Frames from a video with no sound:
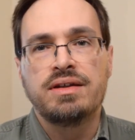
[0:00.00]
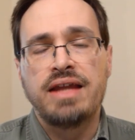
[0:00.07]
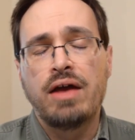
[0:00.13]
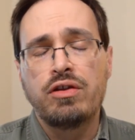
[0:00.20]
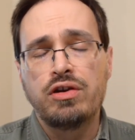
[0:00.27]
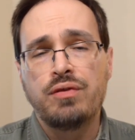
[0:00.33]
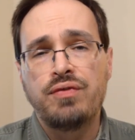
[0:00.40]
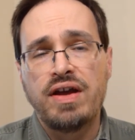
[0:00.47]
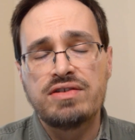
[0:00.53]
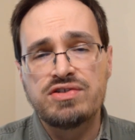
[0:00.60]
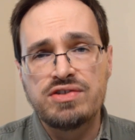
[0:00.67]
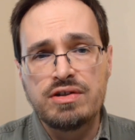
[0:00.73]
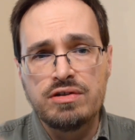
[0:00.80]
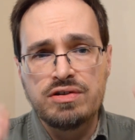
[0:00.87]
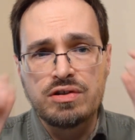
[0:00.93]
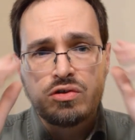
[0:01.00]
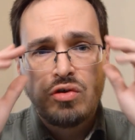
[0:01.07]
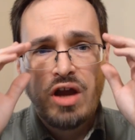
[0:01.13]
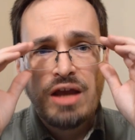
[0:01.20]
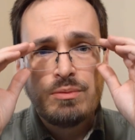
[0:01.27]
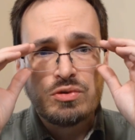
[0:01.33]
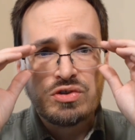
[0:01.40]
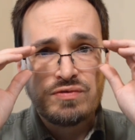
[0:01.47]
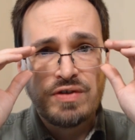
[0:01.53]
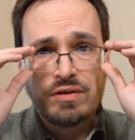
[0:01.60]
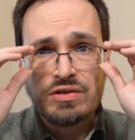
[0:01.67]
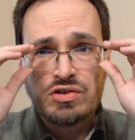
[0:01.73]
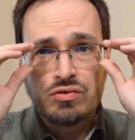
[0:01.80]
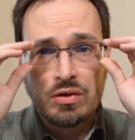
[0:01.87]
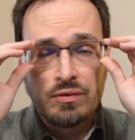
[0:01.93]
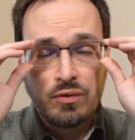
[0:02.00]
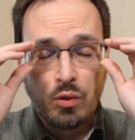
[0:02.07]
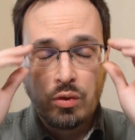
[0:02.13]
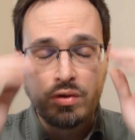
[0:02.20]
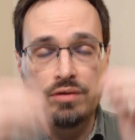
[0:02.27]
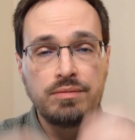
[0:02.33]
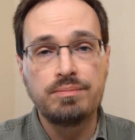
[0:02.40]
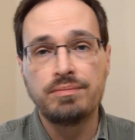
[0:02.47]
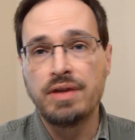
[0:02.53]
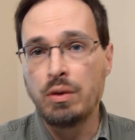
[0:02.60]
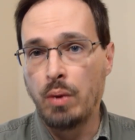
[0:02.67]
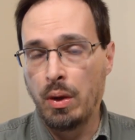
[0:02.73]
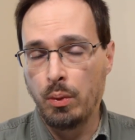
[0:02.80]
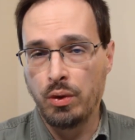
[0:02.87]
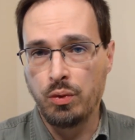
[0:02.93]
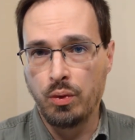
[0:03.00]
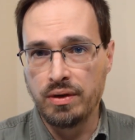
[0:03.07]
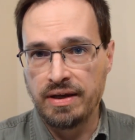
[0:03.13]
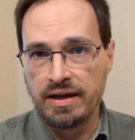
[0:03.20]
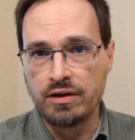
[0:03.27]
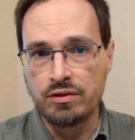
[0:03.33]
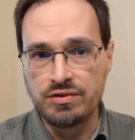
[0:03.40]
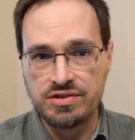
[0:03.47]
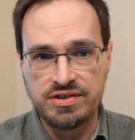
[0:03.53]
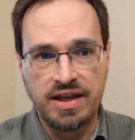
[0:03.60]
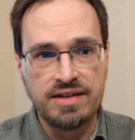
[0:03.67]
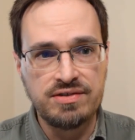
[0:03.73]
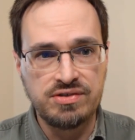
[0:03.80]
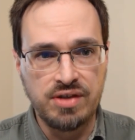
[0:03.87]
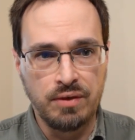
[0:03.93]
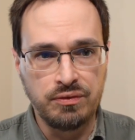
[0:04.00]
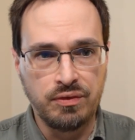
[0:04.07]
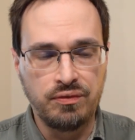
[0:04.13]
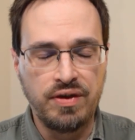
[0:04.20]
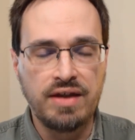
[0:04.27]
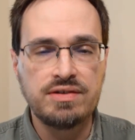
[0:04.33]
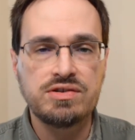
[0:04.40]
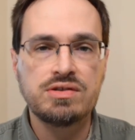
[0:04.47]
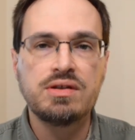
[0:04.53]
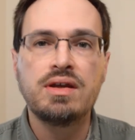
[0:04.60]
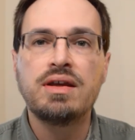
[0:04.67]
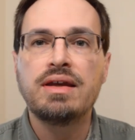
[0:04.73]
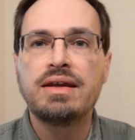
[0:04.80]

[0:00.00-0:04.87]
Now, the defense theory of the crime was fairly straightforward. They went with what Harold said, self-defense.